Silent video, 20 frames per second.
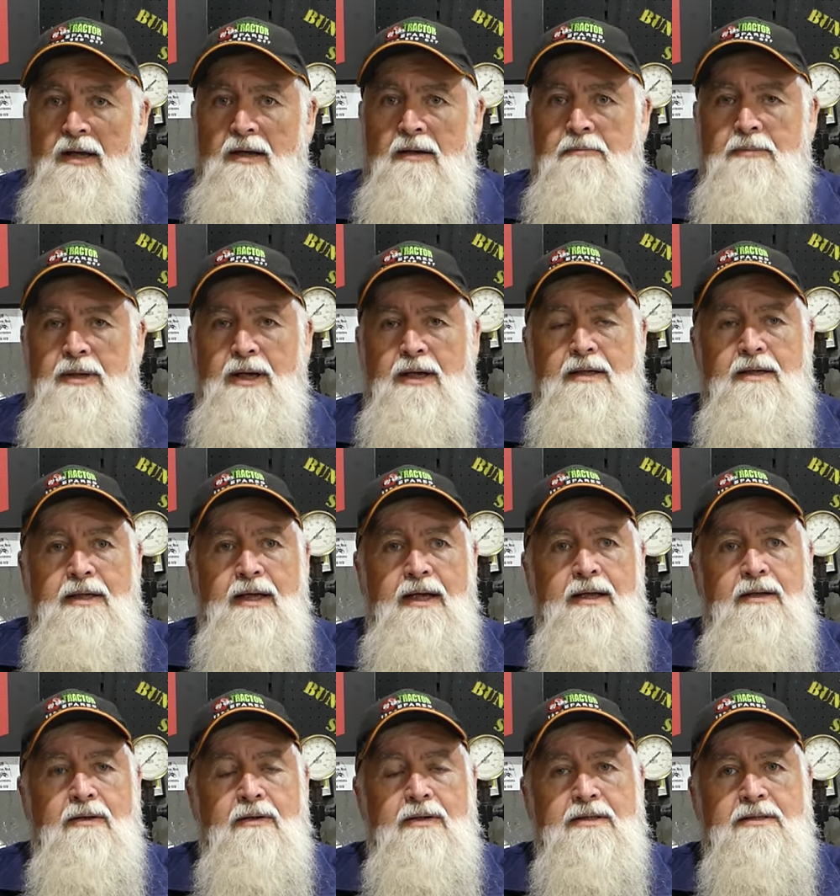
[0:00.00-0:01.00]
But
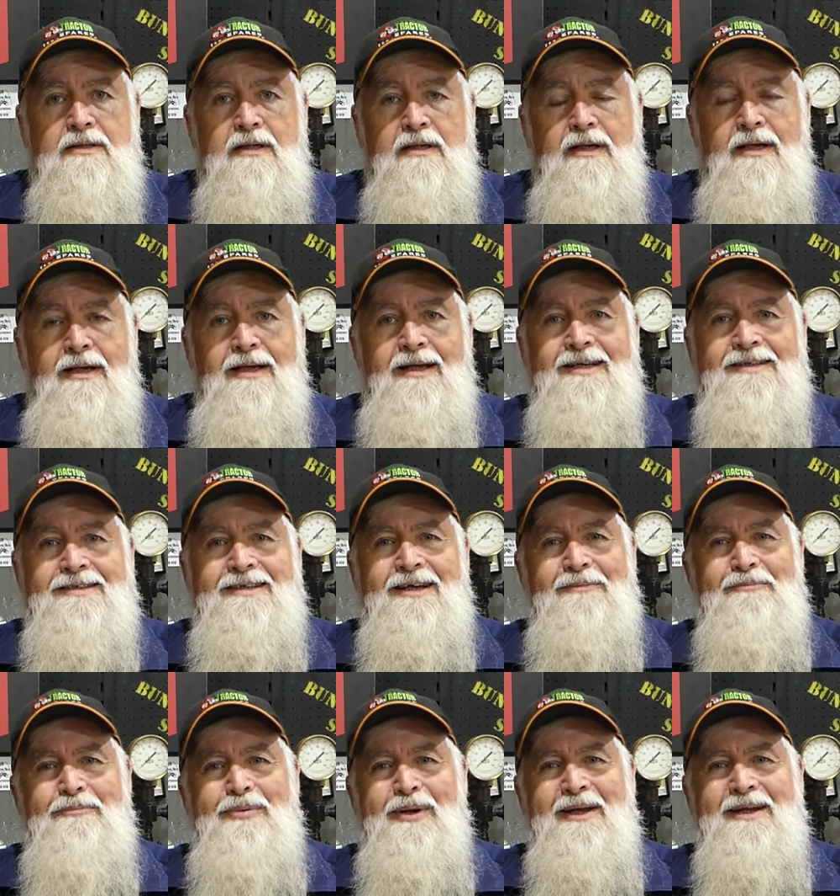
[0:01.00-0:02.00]
yeah, look, it's
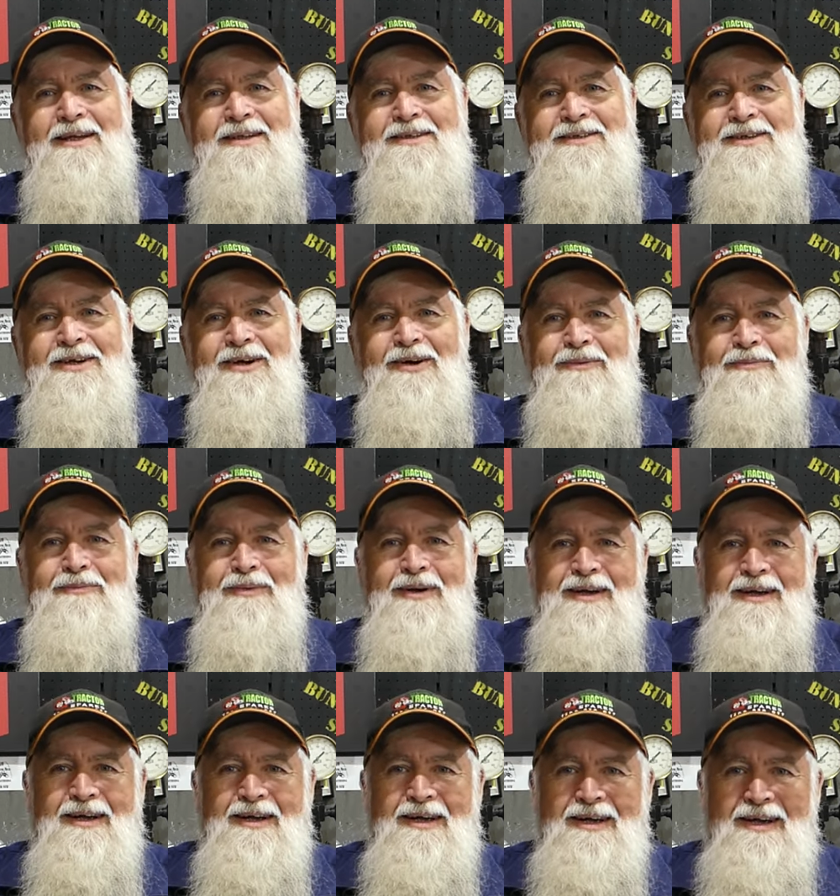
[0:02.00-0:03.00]
a big job.
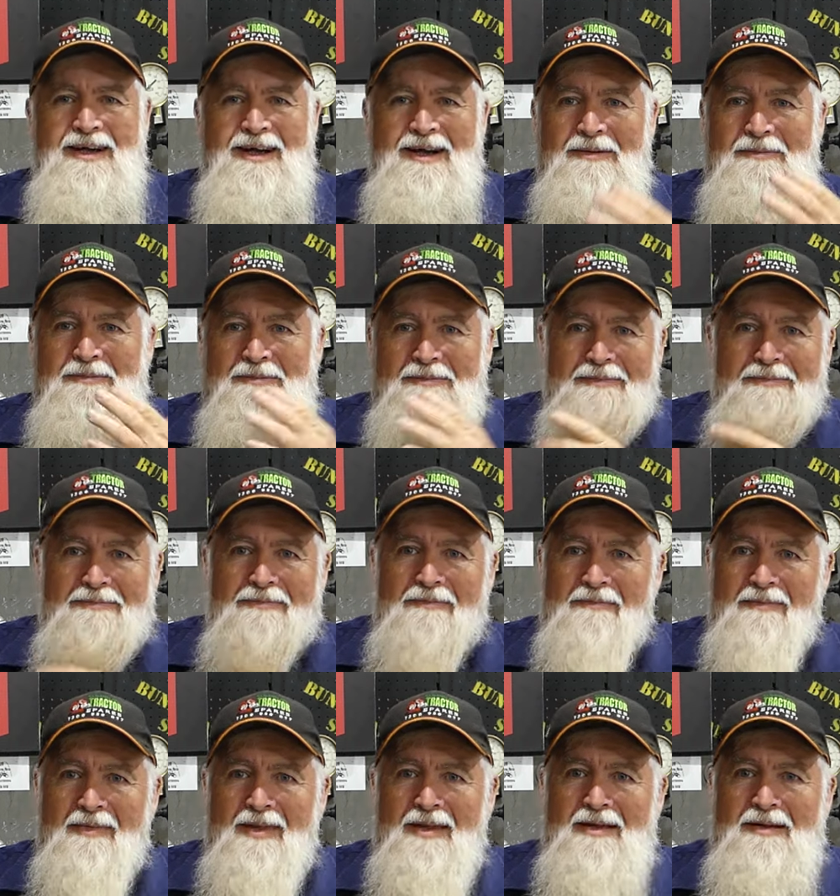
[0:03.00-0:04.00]

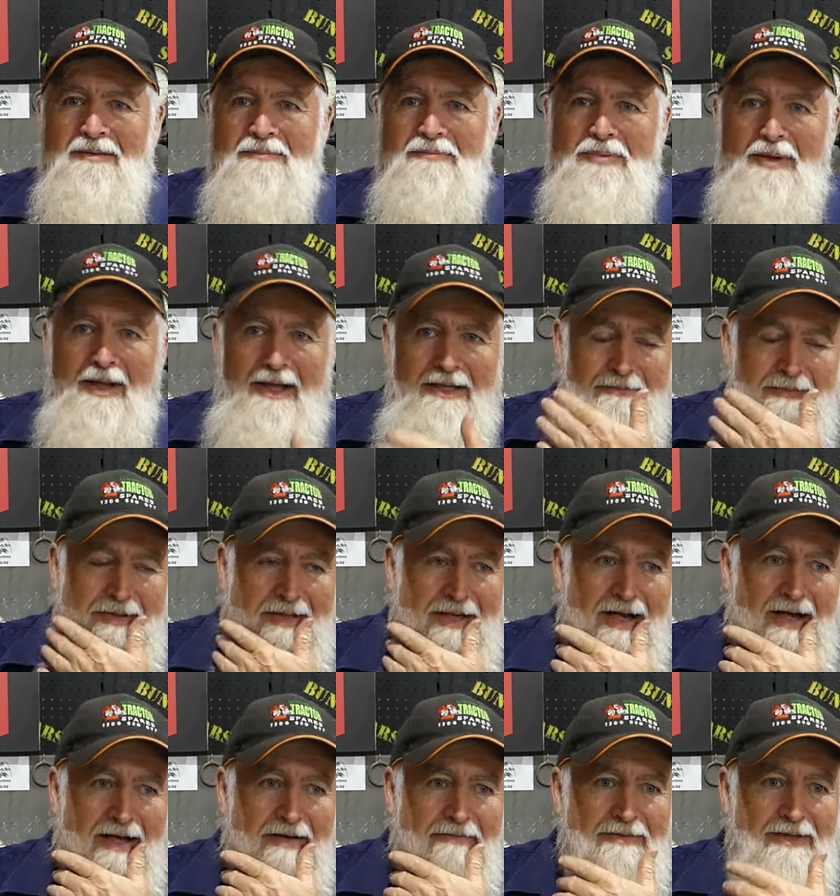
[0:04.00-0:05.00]
Plasma
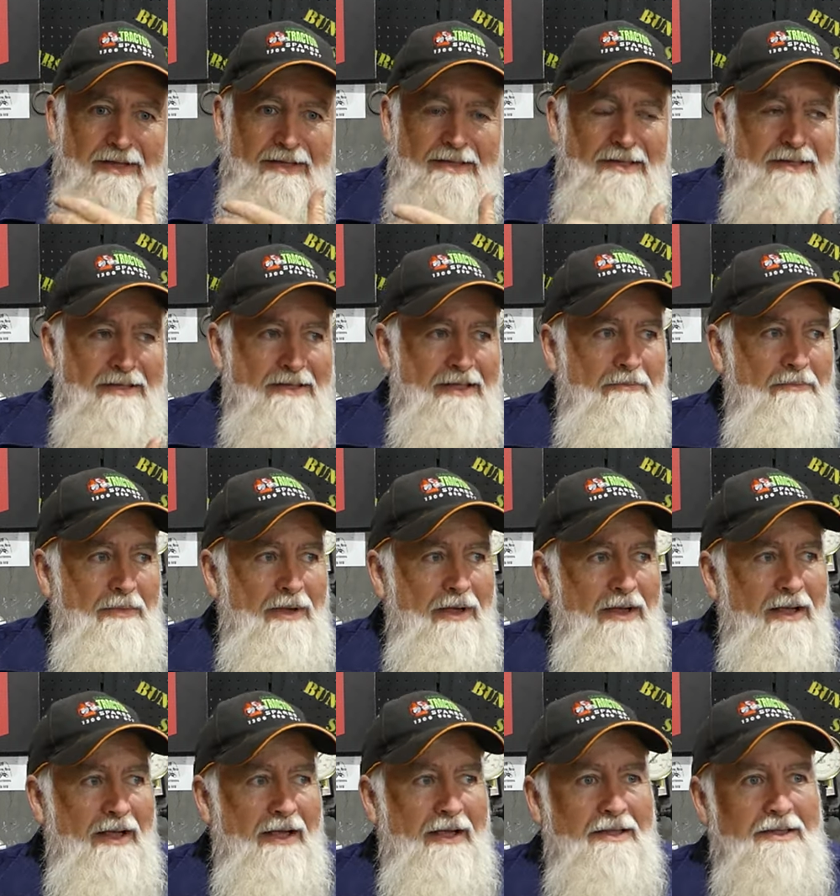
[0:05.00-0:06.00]
Dave just sent me
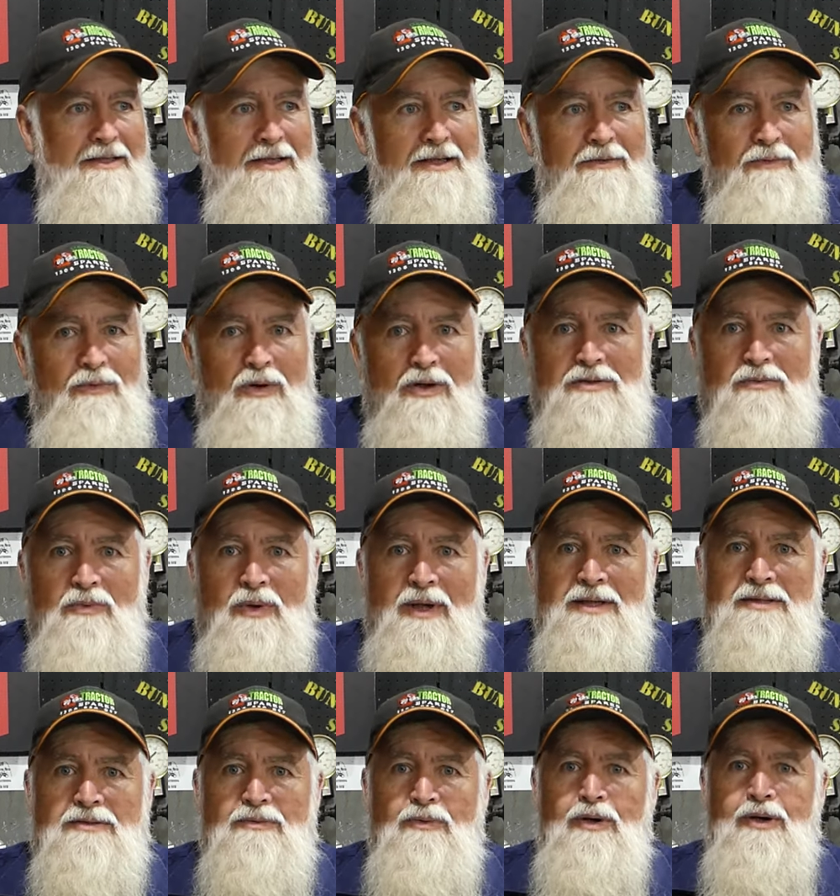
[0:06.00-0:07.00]
a link to watch
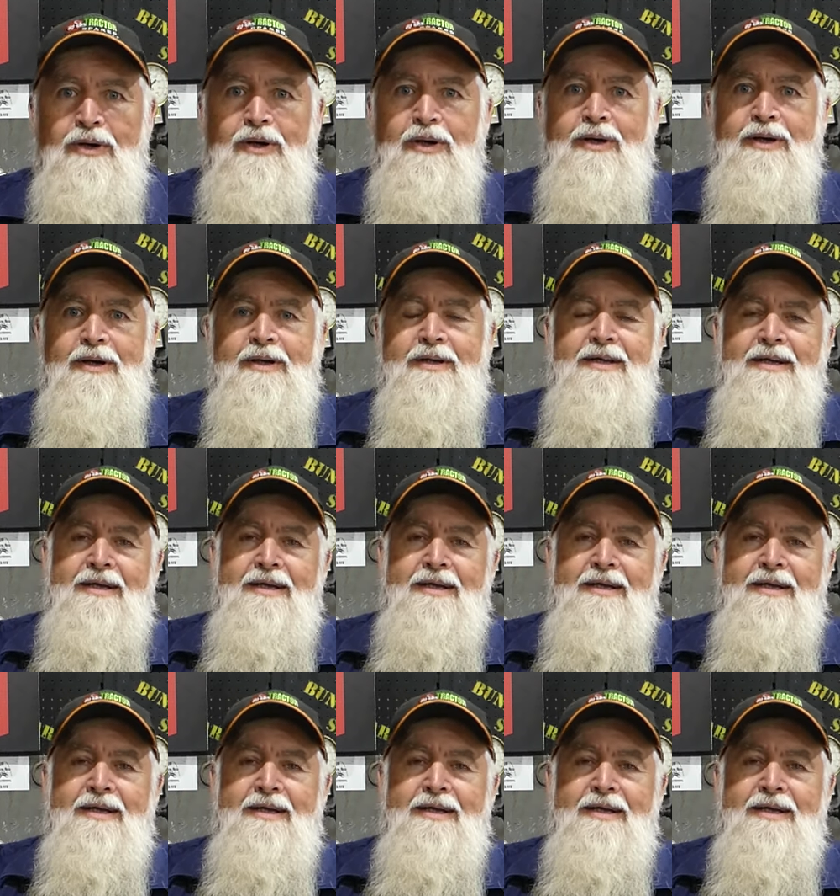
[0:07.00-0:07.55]
Wes work.